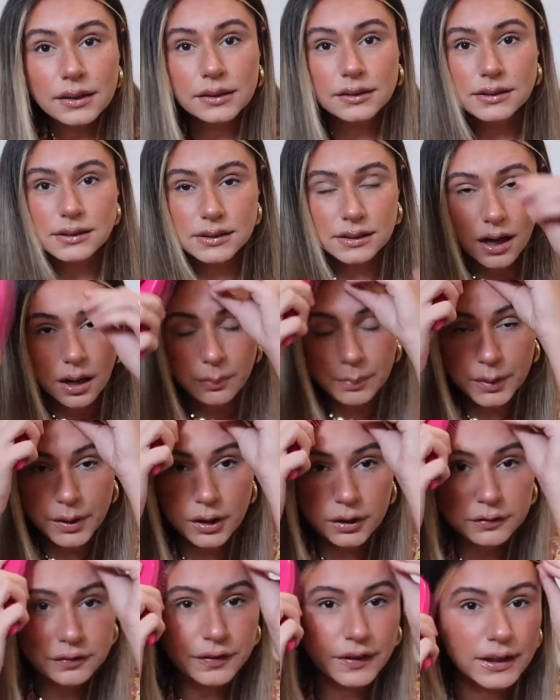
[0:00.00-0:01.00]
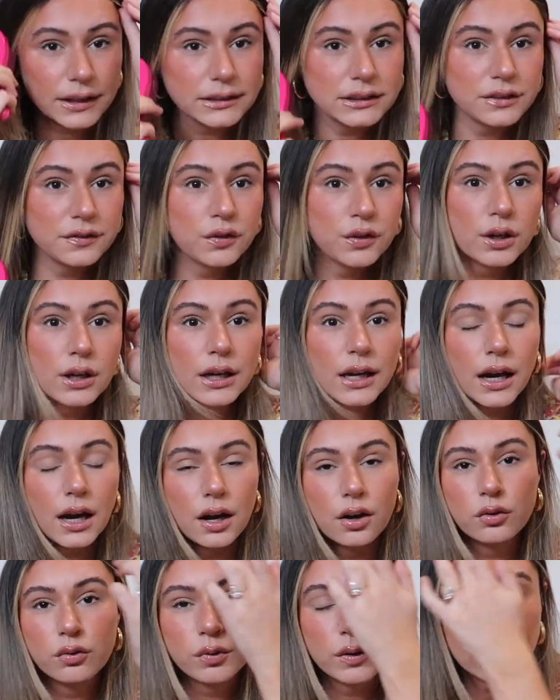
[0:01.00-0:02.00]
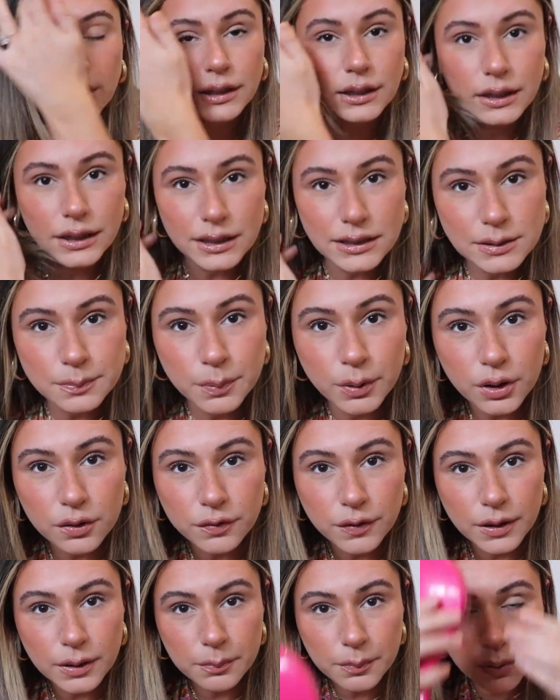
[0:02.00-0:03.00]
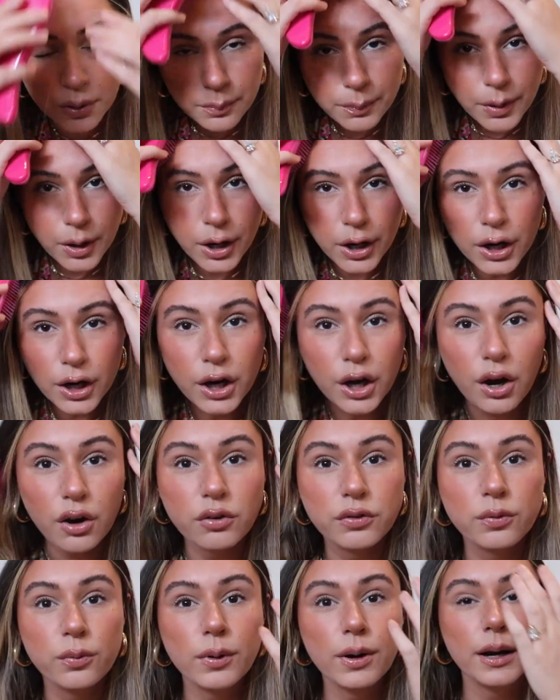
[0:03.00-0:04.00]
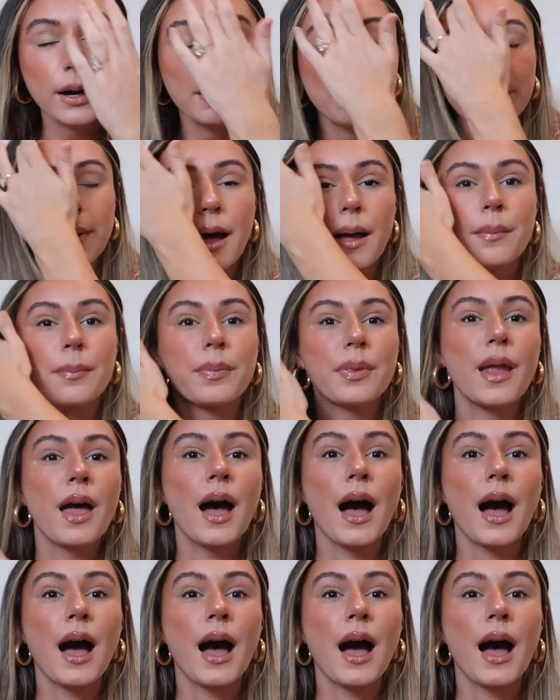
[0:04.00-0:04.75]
It's not perfect. If you can get a really nice perfect middle part, go for it, but